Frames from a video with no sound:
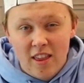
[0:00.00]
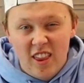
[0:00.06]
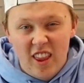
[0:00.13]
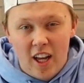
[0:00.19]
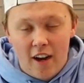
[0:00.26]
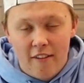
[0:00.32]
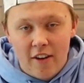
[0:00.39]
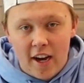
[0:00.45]

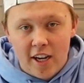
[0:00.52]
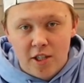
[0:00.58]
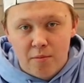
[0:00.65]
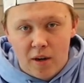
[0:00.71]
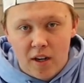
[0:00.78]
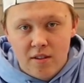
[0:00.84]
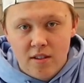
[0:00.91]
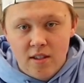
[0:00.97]
love hash
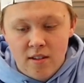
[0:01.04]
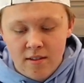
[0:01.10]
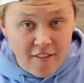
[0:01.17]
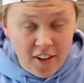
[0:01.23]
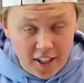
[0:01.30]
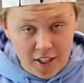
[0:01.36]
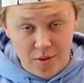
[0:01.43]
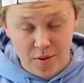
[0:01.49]
browns. I
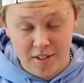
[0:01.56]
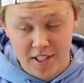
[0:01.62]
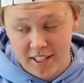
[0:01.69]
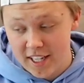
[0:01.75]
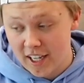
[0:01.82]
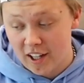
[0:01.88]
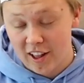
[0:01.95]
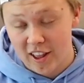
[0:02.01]
feel like this one's
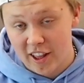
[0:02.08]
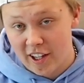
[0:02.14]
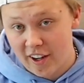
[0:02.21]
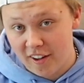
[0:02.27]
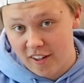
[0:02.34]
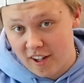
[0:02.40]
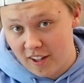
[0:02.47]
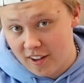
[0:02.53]
gonna take a
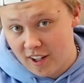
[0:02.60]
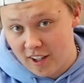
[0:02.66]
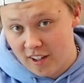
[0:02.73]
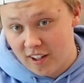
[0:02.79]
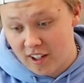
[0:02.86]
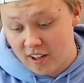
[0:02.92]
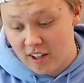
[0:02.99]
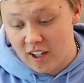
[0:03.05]
long
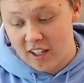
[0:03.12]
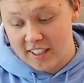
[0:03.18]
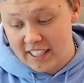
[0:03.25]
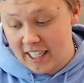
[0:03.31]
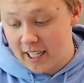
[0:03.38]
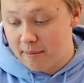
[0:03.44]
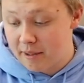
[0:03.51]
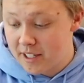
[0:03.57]

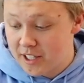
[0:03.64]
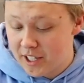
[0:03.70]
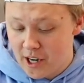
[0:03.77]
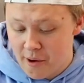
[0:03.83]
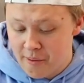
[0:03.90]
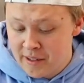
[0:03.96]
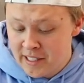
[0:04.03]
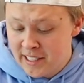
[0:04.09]
time because you
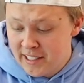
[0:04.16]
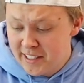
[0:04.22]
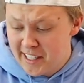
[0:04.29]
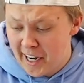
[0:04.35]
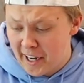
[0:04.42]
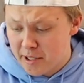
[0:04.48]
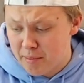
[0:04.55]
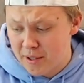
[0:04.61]
know,
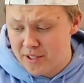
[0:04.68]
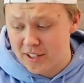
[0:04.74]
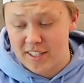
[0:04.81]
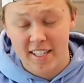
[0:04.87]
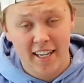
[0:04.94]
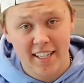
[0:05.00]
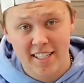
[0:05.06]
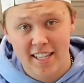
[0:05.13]
hash browns are
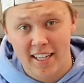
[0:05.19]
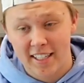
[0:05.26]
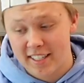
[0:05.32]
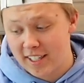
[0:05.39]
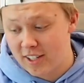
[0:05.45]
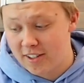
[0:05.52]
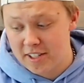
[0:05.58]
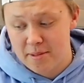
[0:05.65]
gonna take a second to
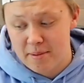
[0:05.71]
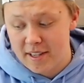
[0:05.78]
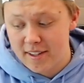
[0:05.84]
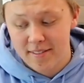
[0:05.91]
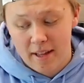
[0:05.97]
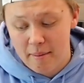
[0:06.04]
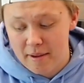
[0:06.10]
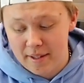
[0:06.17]
get
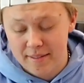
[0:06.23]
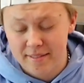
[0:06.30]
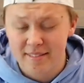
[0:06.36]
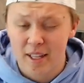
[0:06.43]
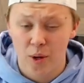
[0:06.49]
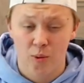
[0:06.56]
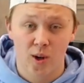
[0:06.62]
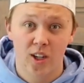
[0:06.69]
crispy. I mean,
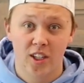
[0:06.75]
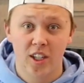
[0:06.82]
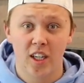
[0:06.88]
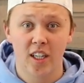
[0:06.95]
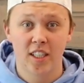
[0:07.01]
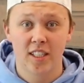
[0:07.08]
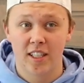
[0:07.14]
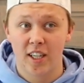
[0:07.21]
they were
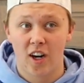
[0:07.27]
cooked and